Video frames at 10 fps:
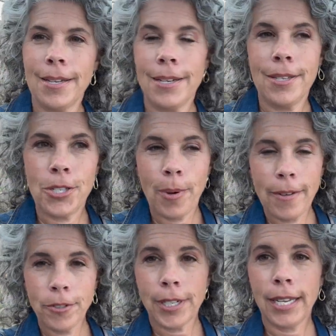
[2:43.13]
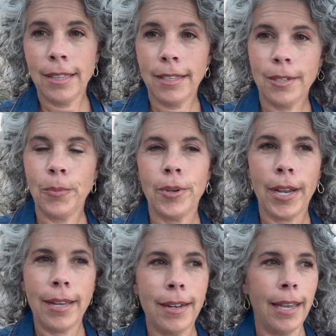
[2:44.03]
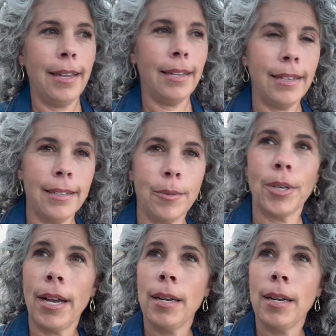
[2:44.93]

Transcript: So after Keeneland, we're at a we're at